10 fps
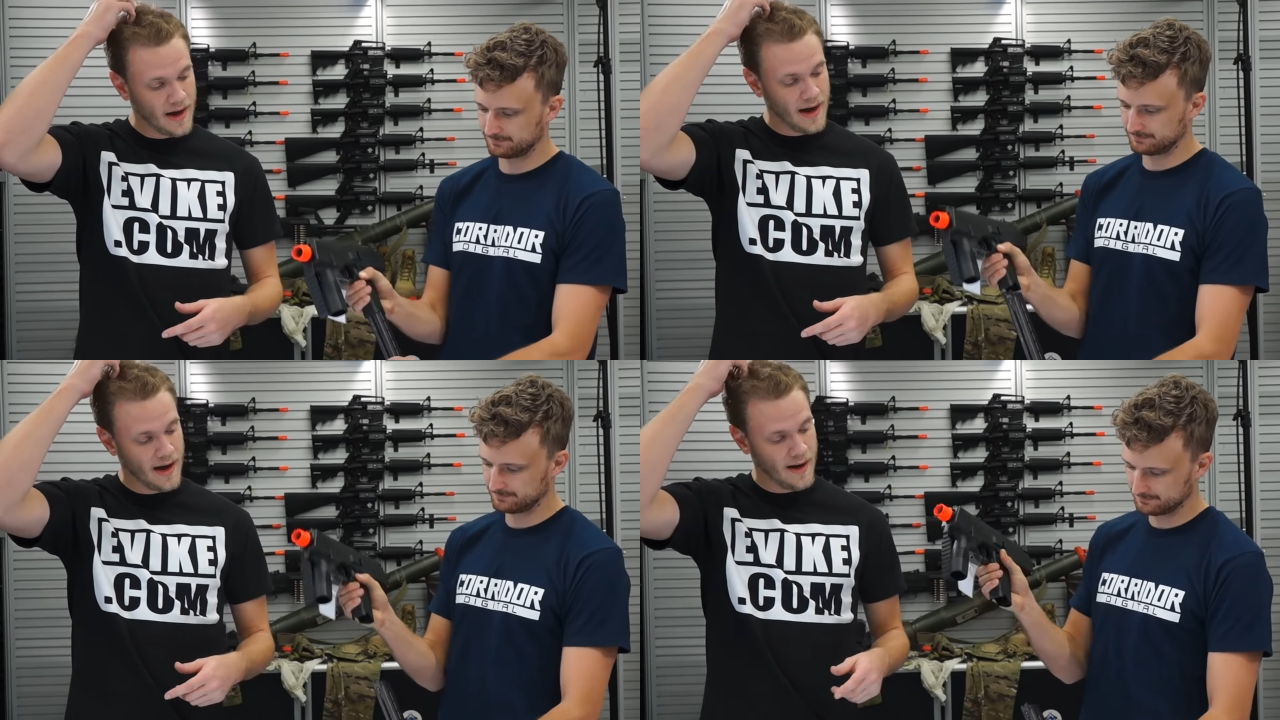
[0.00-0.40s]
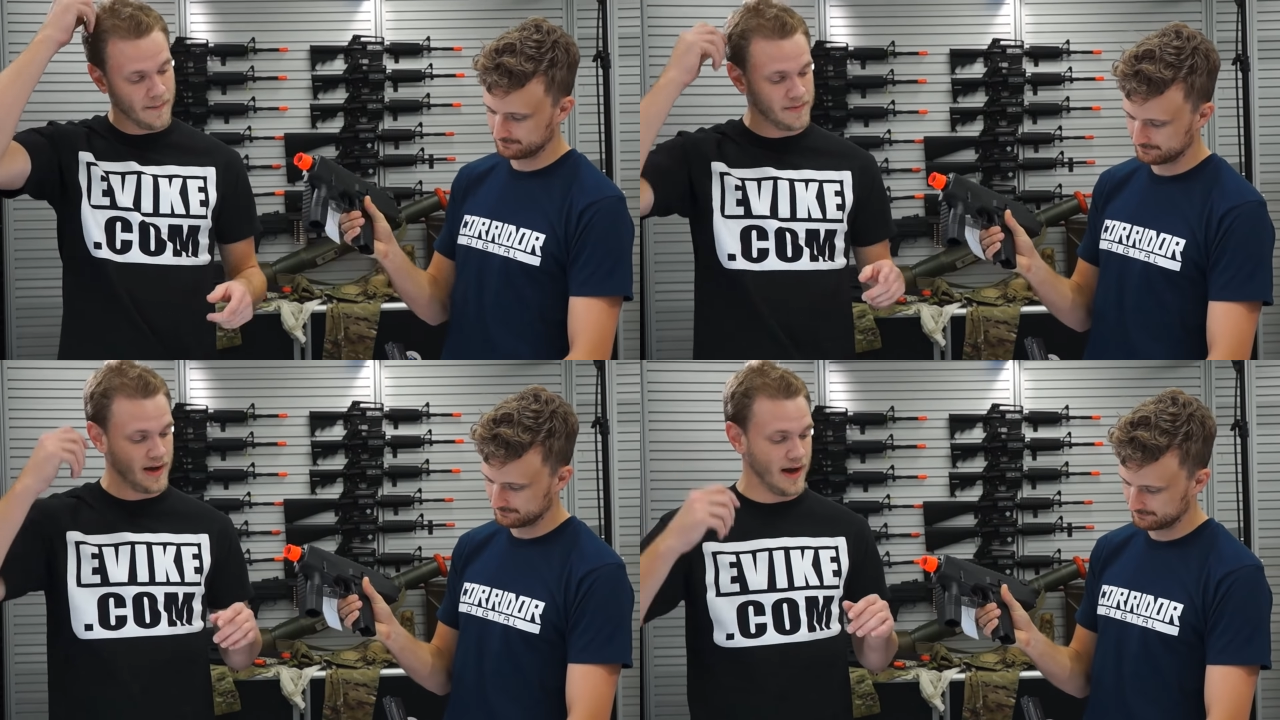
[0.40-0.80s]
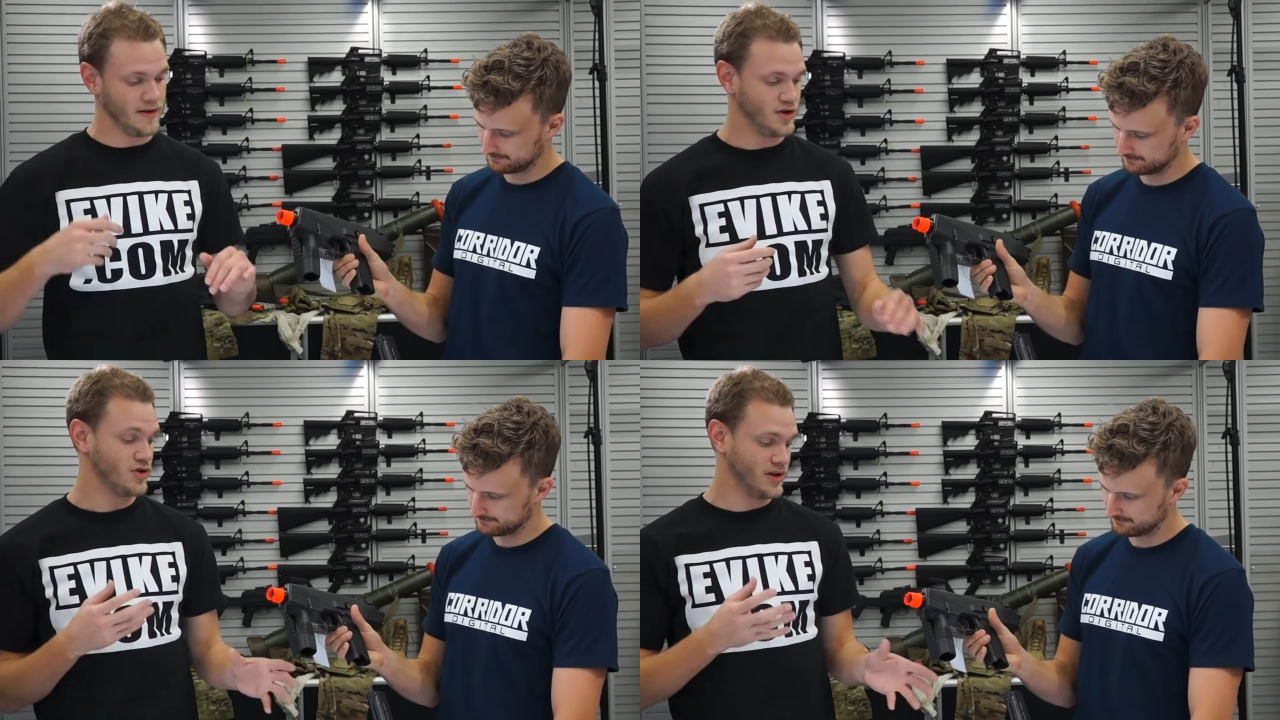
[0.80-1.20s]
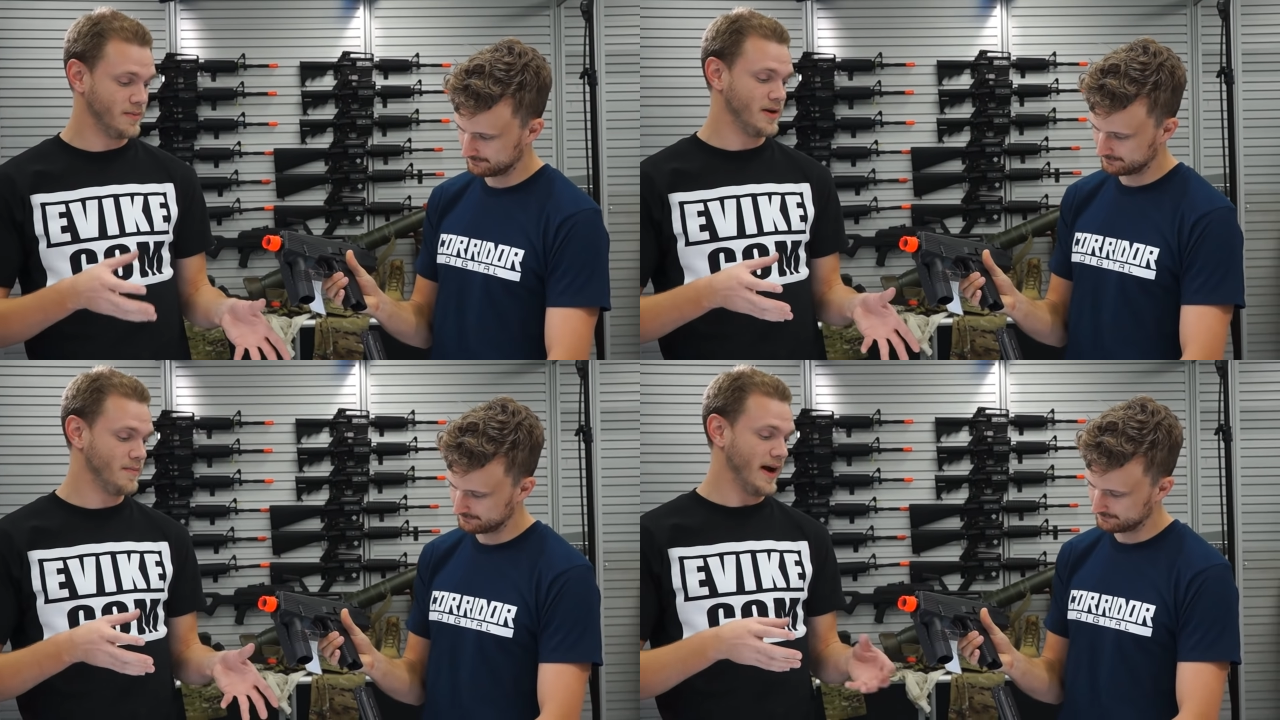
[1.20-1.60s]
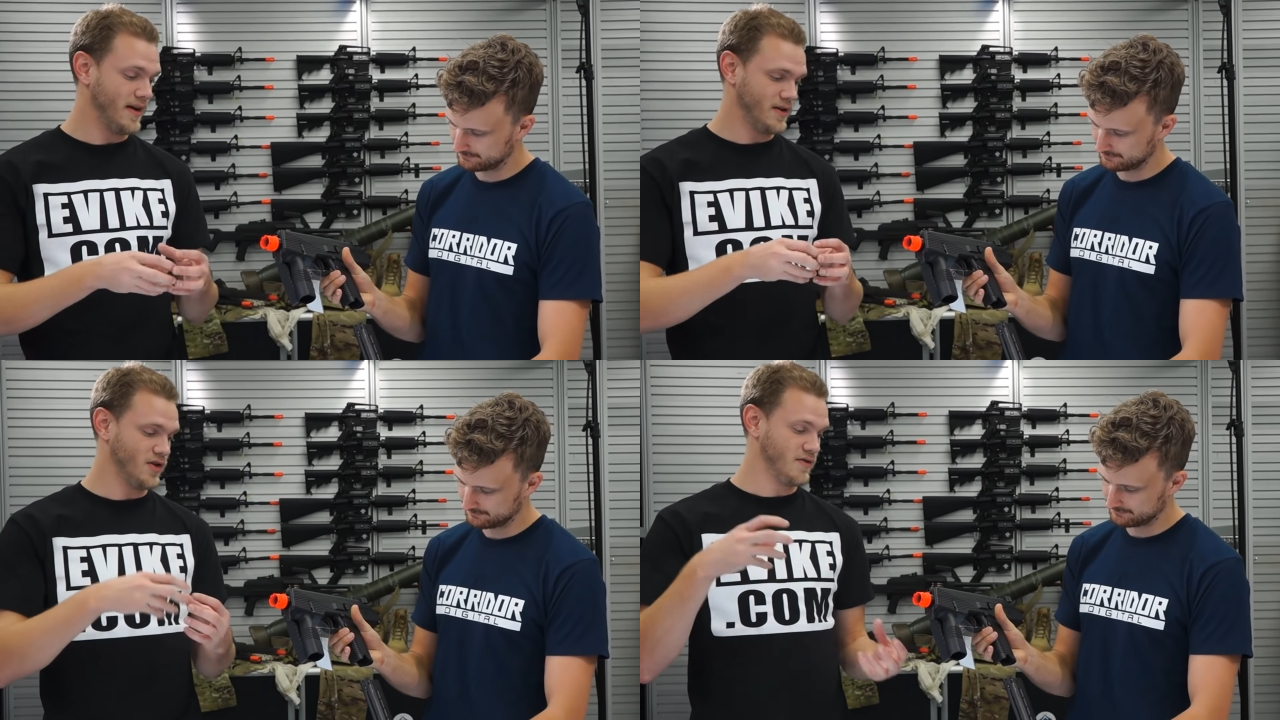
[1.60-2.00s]
Speaker 1: um, and you're limited
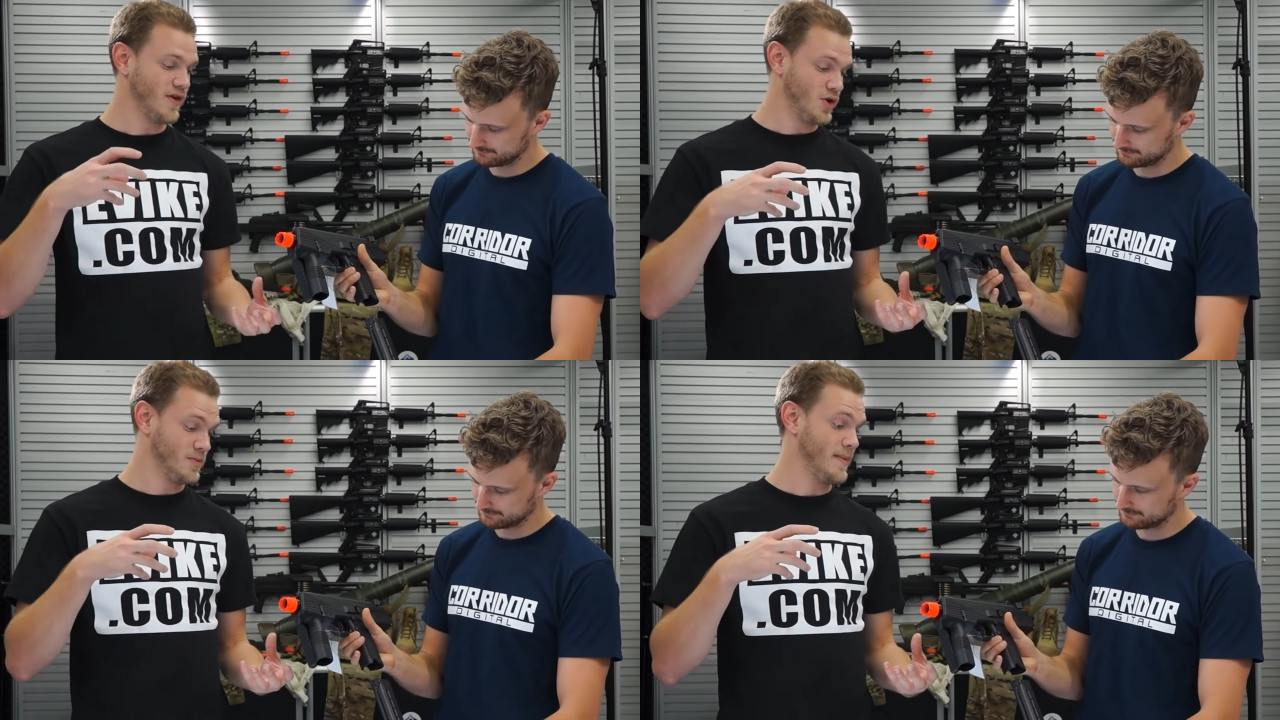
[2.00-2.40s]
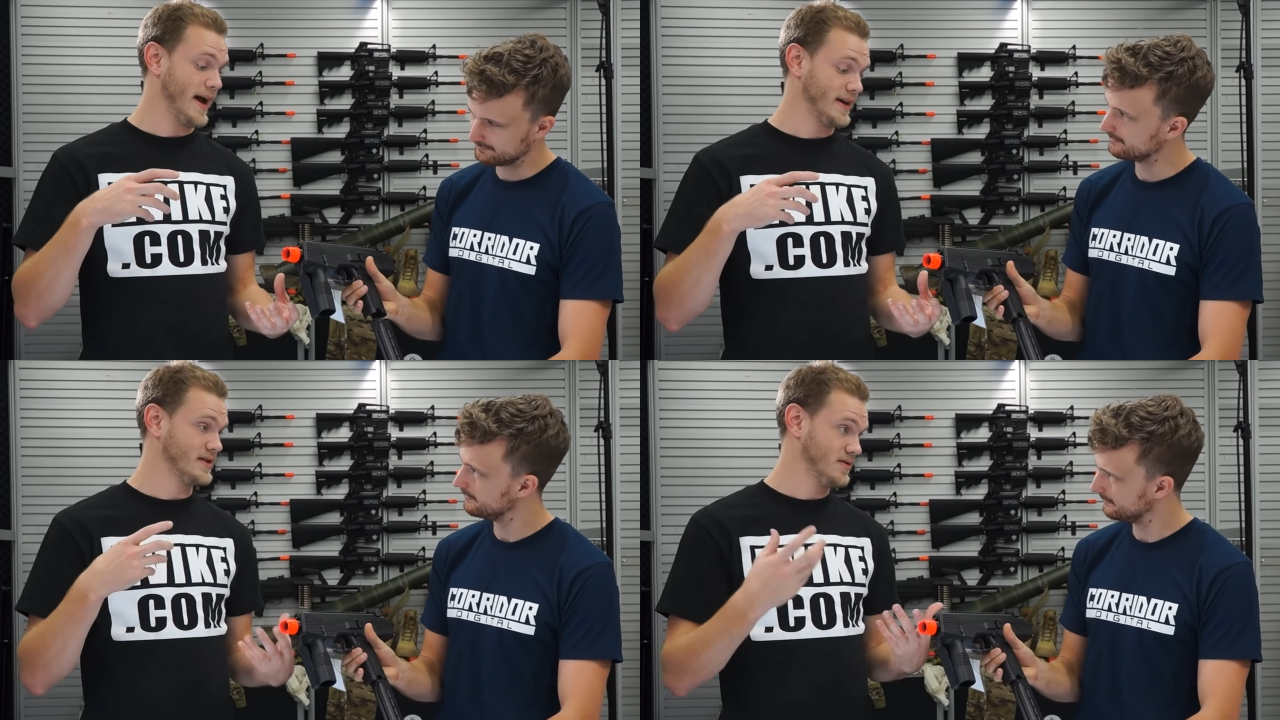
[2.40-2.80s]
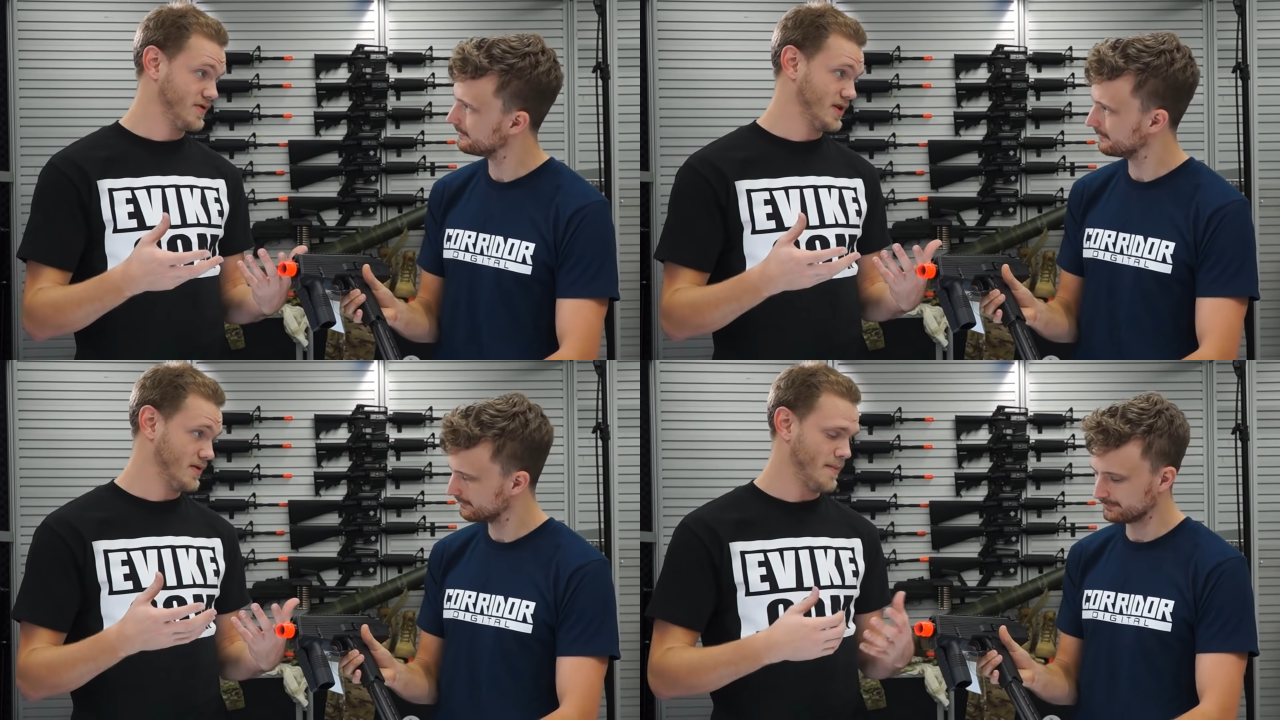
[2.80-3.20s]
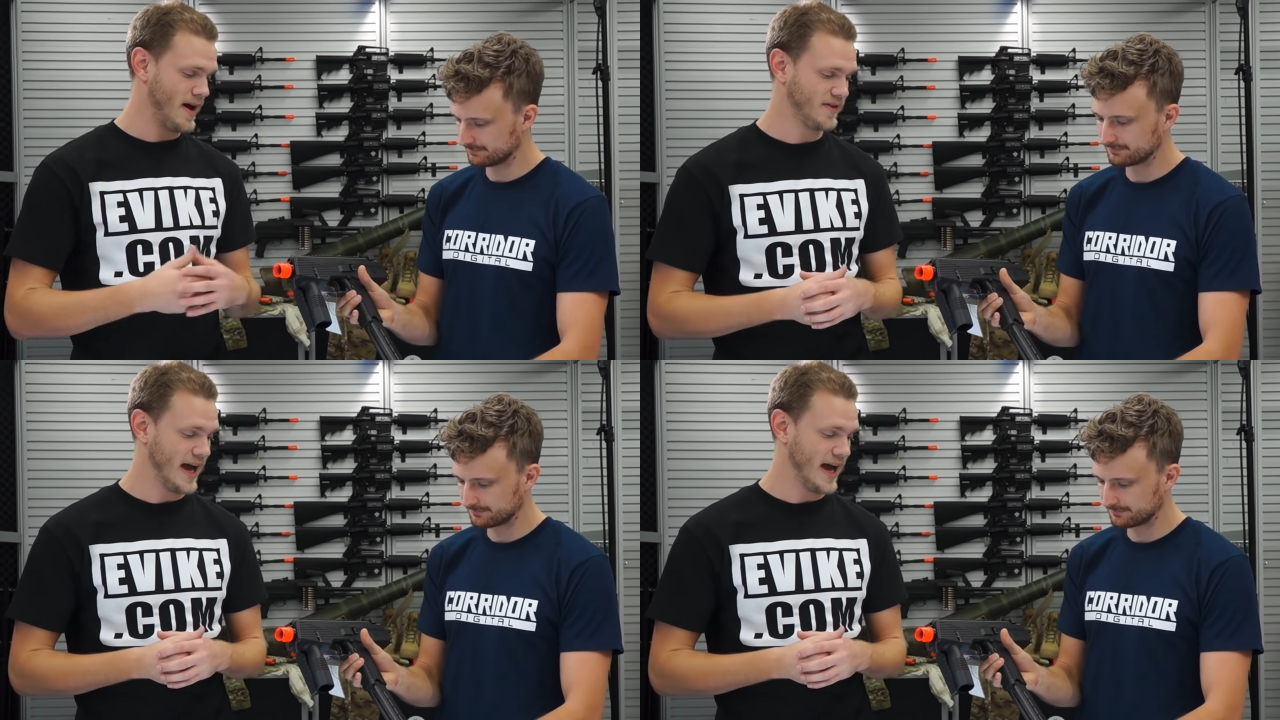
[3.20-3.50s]
by you know the volume of the magazine for the amount of